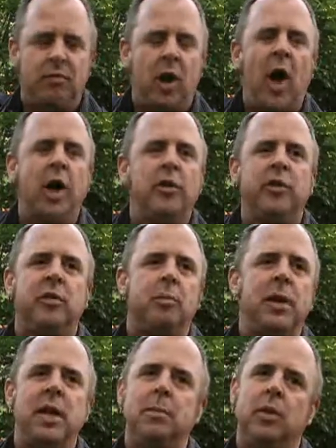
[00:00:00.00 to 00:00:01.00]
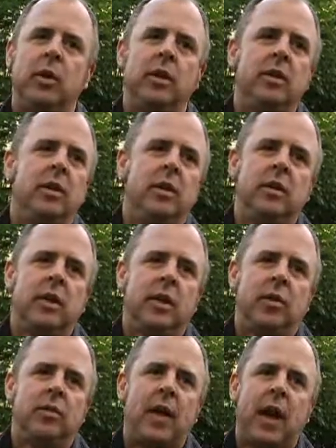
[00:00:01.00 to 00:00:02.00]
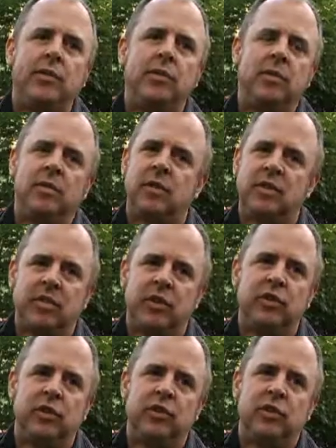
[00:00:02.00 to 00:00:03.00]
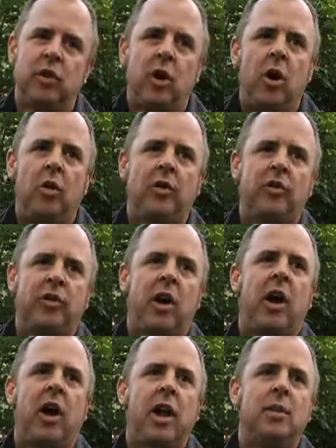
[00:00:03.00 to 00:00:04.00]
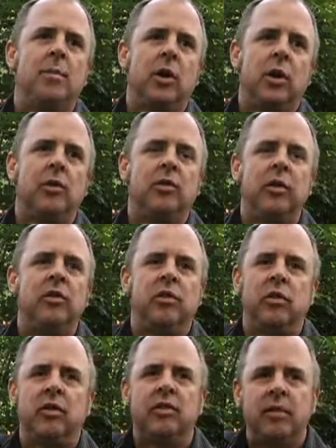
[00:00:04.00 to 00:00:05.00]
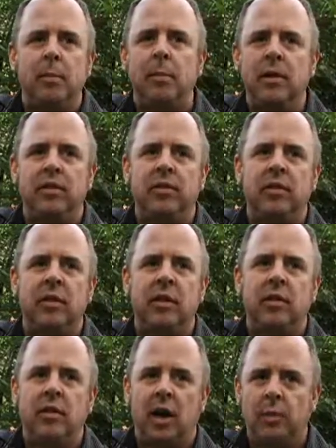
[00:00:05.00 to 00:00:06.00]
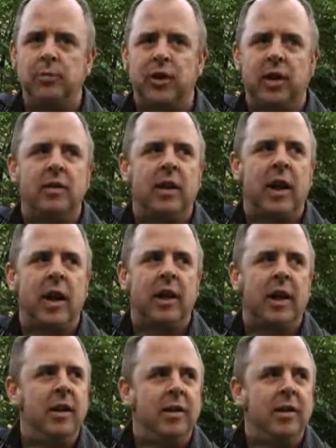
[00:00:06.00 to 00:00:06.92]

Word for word: hundreds of people and you know thousands of decisions and all this time that goes into the simplest object and